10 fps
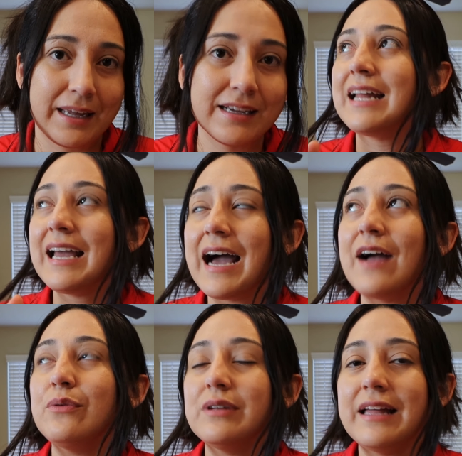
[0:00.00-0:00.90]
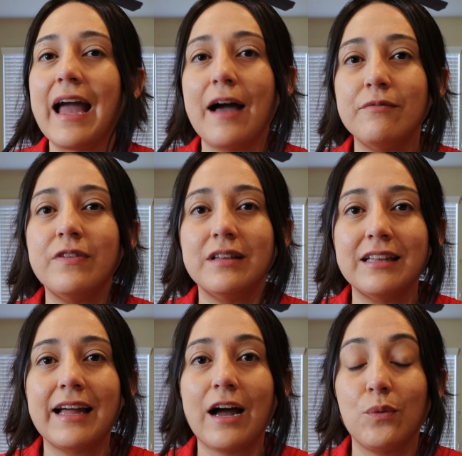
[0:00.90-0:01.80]
Today I really am feeling
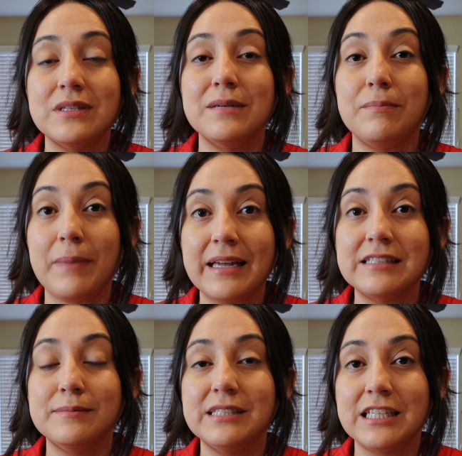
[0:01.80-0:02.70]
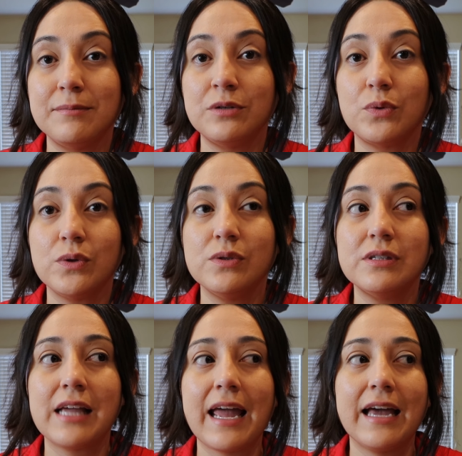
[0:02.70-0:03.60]
like I want to bake some cinnamon
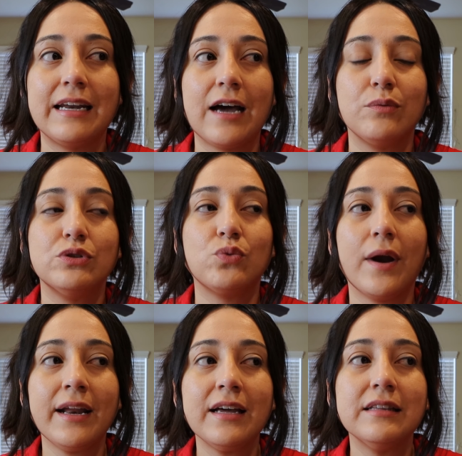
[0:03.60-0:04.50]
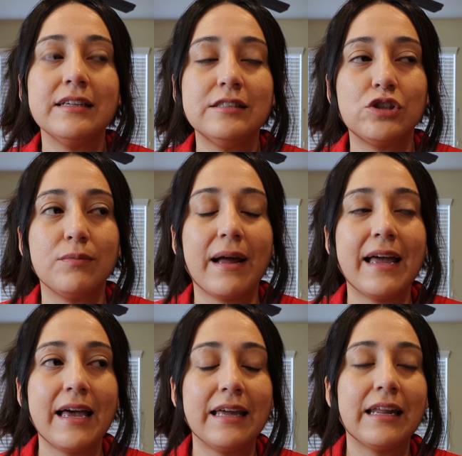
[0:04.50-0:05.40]
rolls, and I was running a list through my
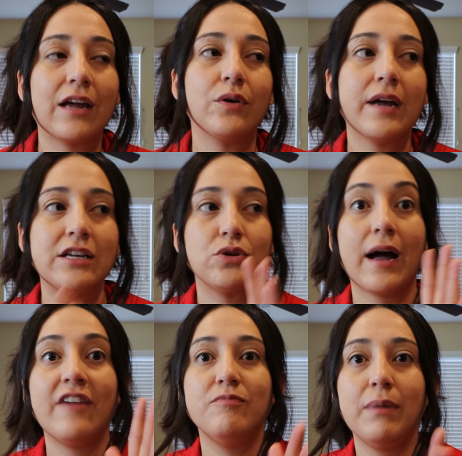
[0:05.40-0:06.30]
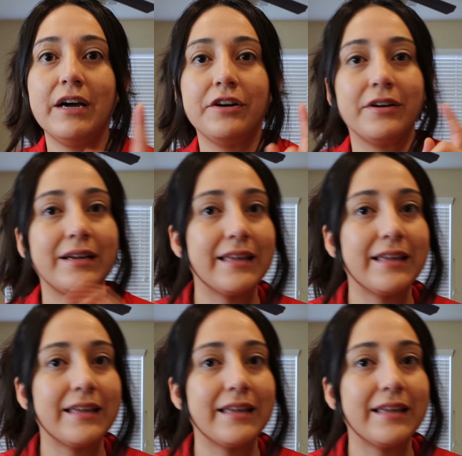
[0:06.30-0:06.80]
head like, okay, do I have butter?